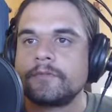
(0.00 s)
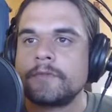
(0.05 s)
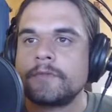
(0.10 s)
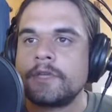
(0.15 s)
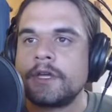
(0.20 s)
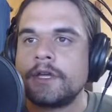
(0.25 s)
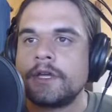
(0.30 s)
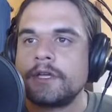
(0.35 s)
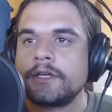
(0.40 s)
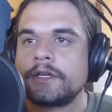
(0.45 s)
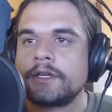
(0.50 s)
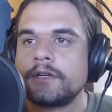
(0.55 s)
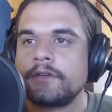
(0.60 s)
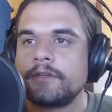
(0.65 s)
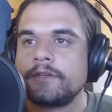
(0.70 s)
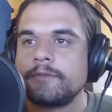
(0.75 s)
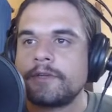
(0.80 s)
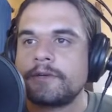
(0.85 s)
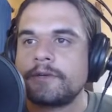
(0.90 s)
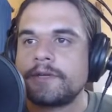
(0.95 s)
Uh,
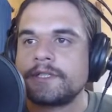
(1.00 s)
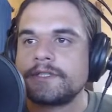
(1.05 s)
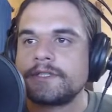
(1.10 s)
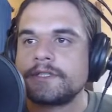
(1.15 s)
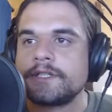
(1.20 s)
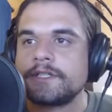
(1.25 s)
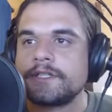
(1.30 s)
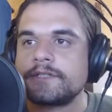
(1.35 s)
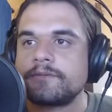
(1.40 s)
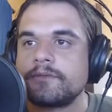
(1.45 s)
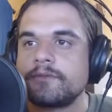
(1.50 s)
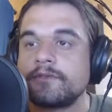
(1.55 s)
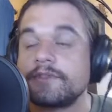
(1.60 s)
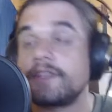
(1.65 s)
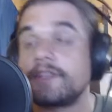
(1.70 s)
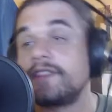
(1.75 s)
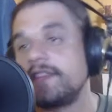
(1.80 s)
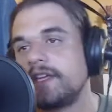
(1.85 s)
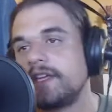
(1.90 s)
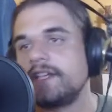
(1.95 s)
currently, MetaMask does not support the
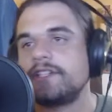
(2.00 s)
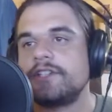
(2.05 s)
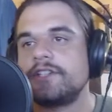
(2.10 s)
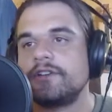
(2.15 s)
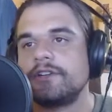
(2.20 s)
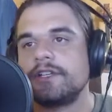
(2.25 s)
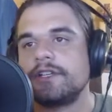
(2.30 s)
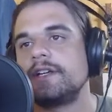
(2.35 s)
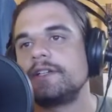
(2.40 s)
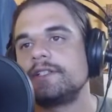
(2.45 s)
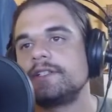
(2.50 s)
Theta token yet.